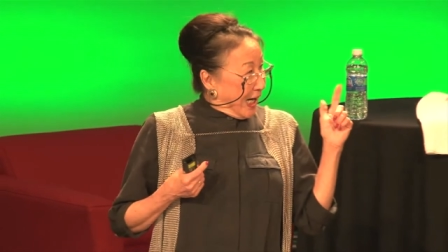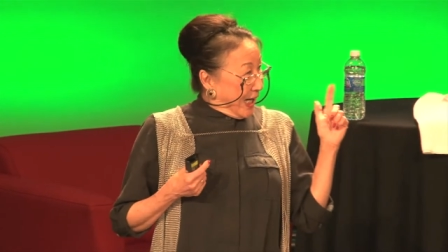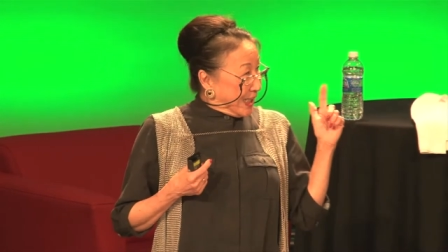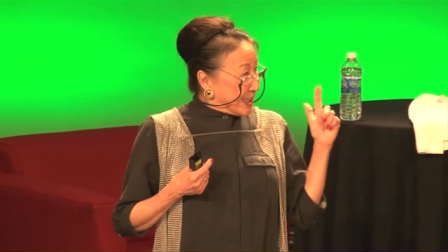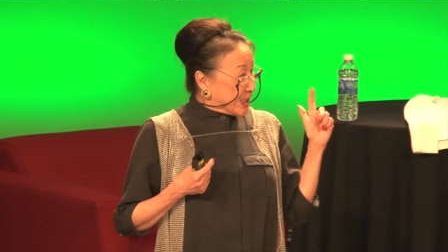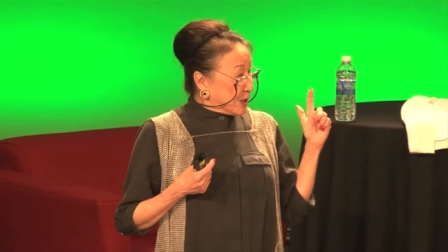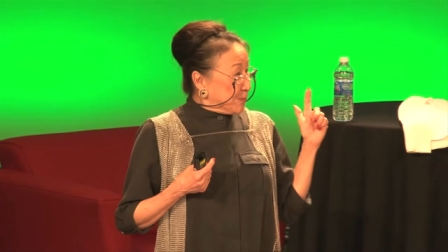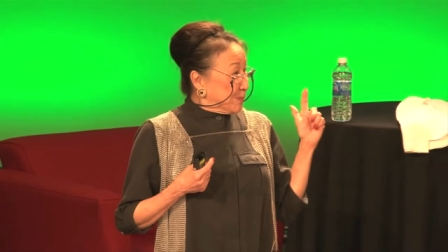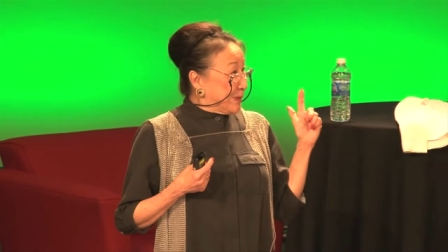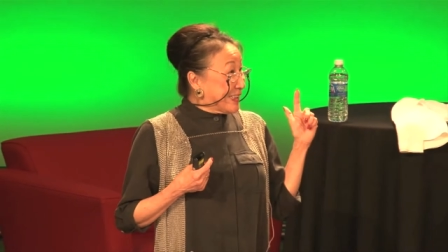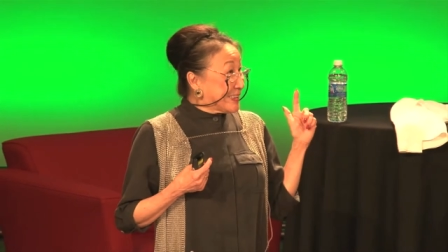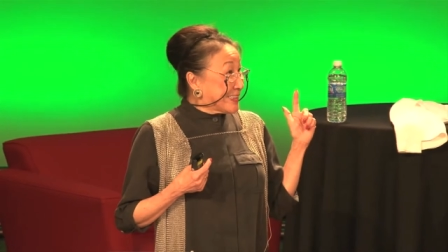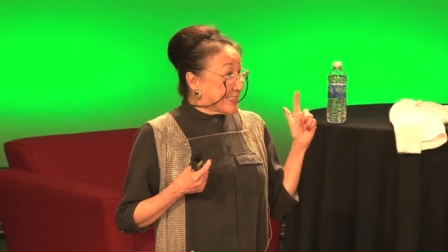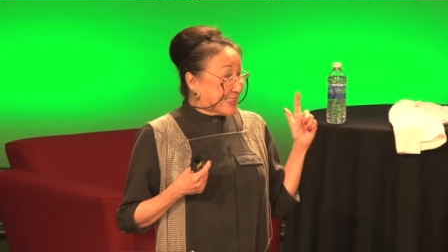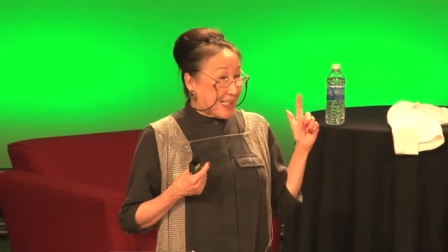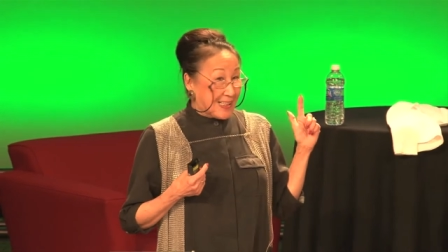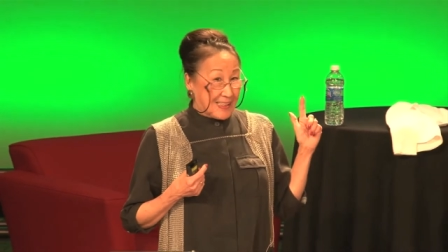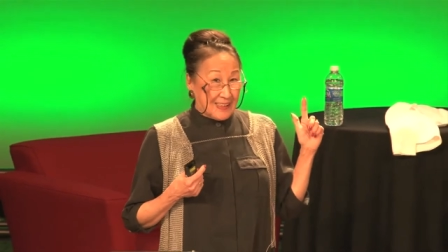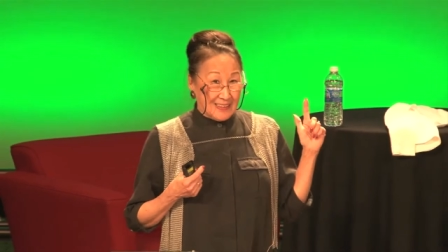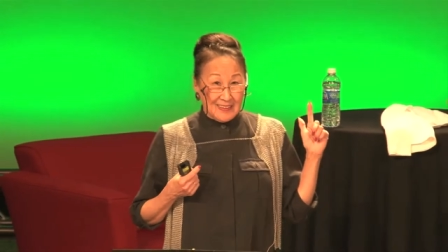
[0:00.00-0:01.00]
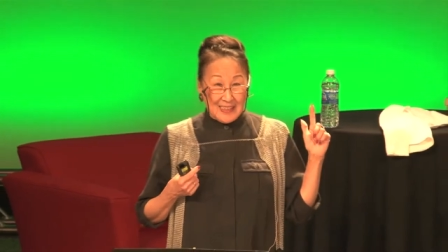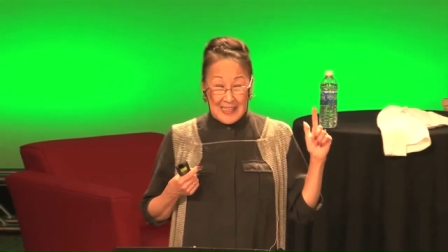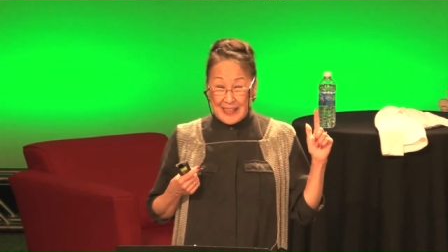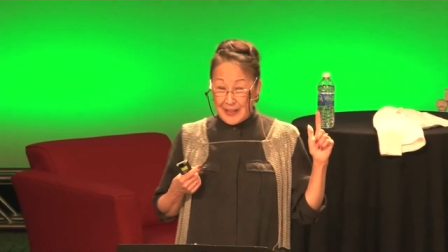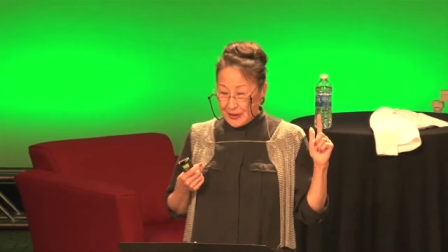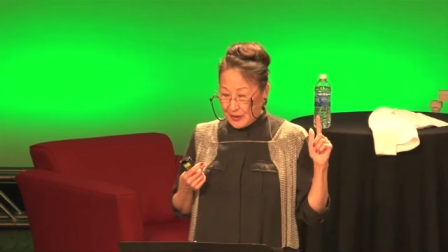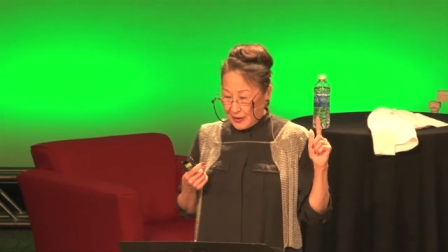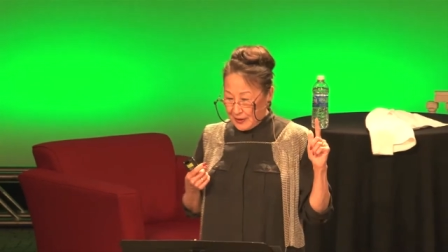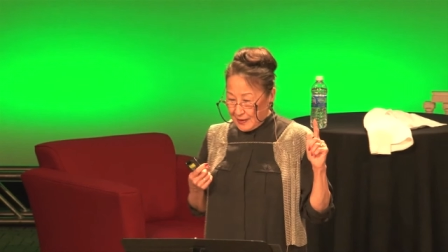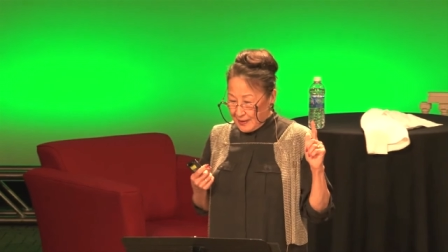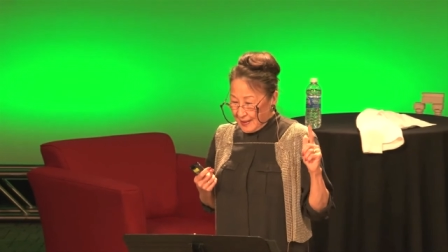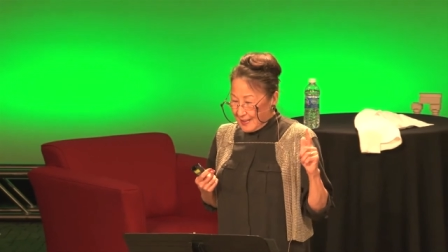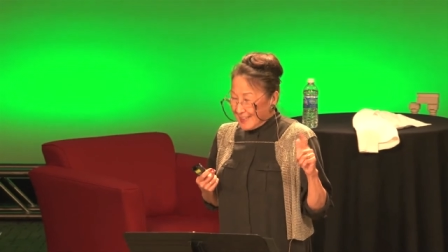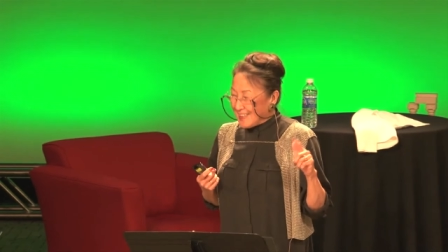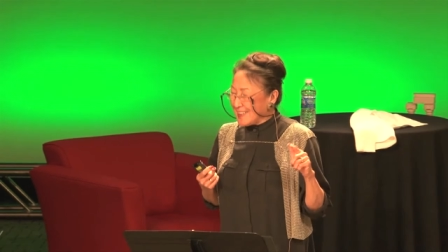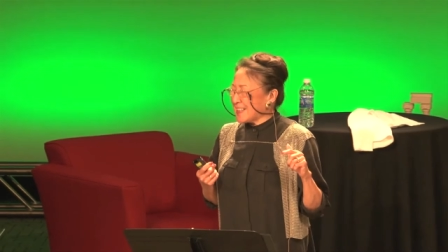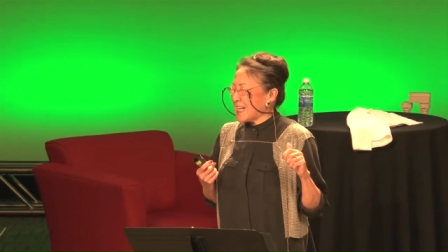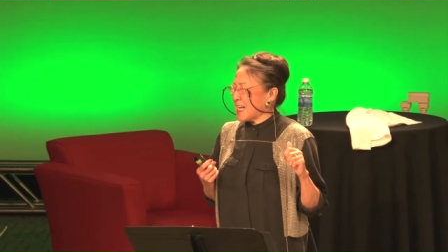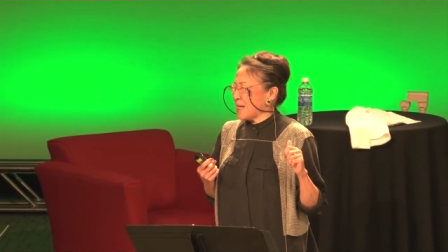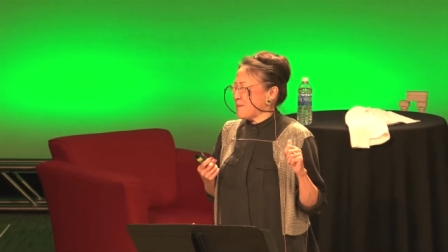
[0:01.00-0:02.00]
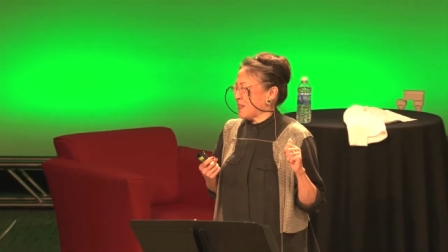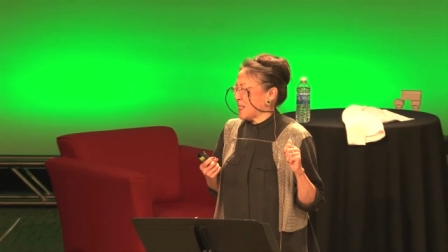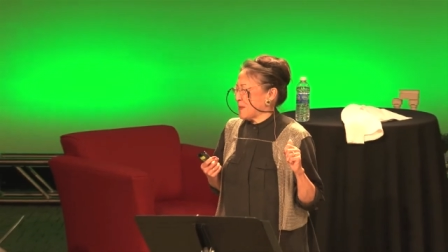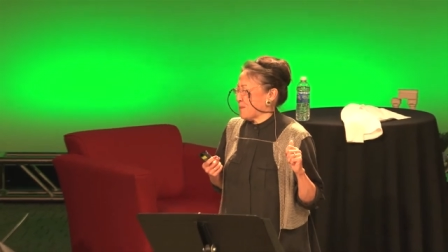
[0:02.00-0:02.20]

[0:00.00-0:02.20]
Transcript: a split second later, he gave me a